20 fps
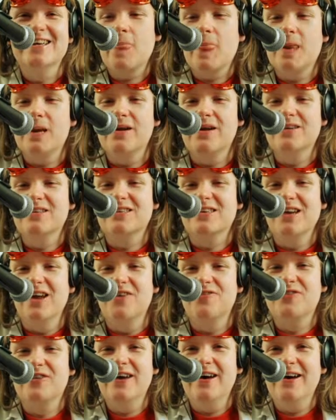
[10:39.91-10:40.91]
And I just
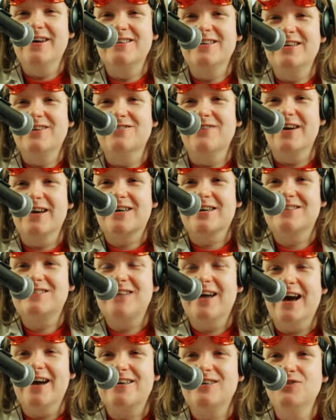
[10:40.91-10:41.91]
love the idea of I can
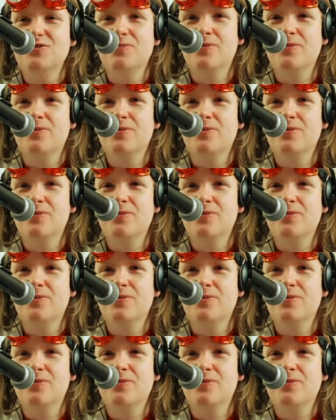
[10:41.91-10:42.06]
attack you